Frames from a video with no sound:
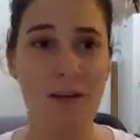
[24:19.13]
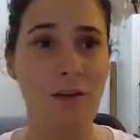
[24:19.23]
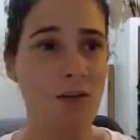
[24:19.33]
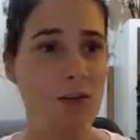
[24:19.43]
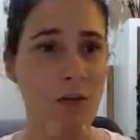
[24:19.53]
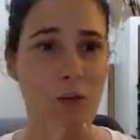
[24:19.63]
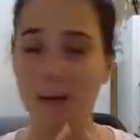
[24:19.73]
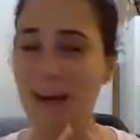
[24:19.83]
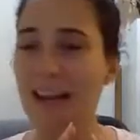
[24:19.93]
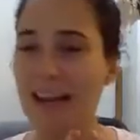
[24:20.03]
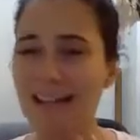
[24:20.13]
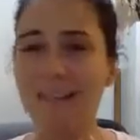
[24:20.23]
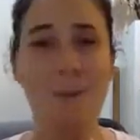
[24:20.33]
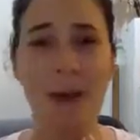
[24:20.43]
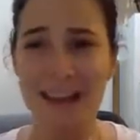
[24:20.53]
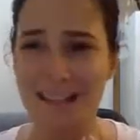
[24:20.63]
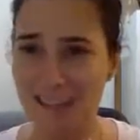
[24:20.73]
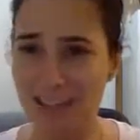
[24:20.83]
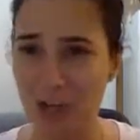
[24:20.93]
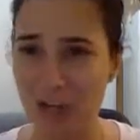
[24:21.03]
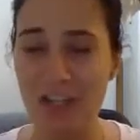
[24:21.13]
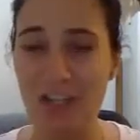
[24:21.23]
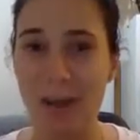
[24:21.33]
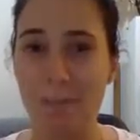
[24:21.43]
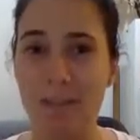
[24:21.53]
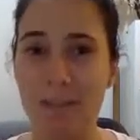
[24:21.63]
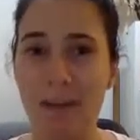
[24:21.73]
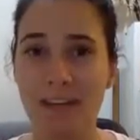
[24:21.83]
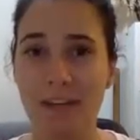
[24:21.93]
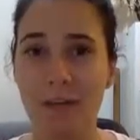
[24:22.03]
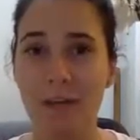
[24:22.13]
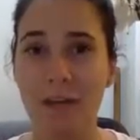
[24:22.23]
You've got 3 easy ways to change that perspective.